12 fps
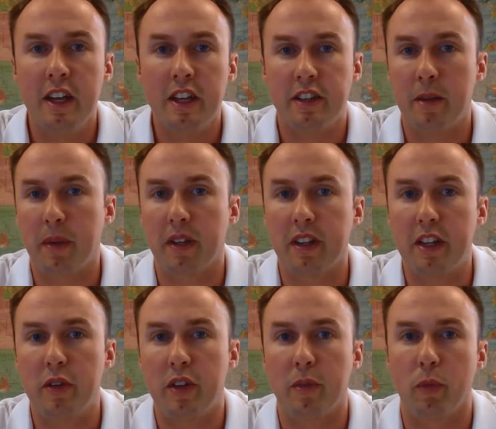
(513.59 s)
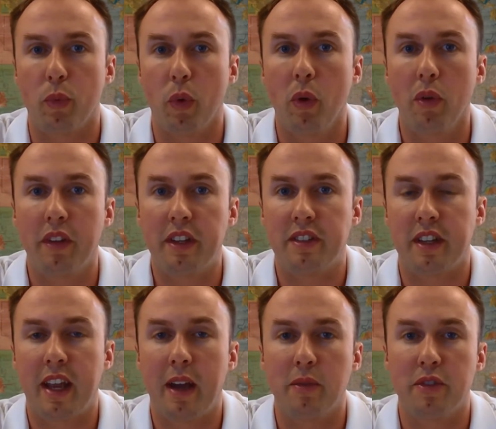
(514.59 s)
typically you can roll these
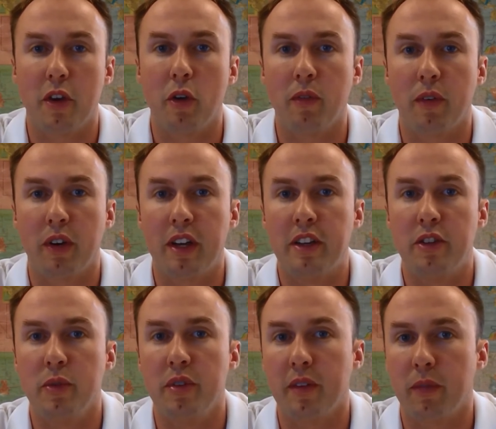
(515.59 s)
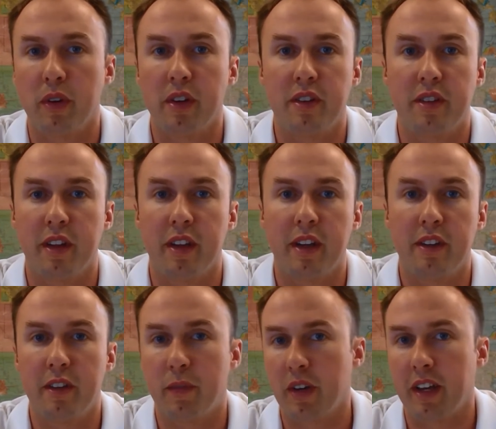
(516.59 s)
accounts over into different, uh,
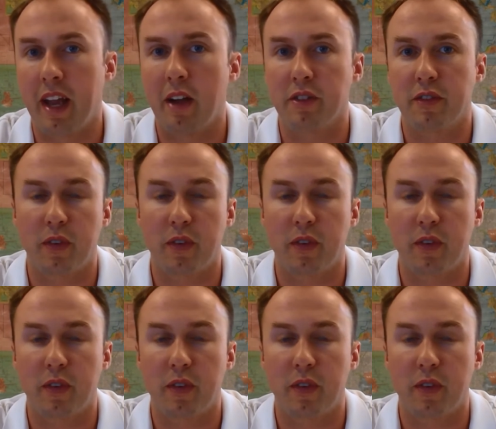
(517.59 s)
different accounts.